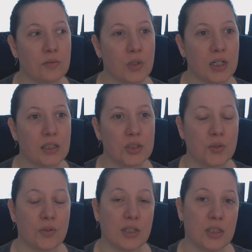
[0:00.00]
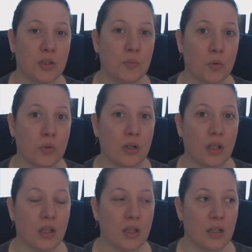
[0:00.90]
when I do the new moon
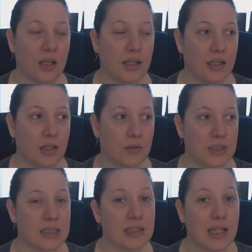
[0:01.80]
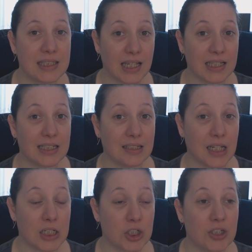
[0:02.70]
readings, I set
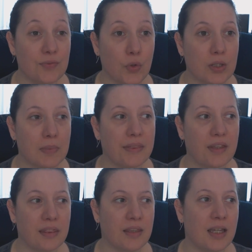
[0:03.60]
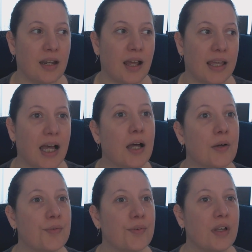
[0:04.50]
intentions for the month, and then I have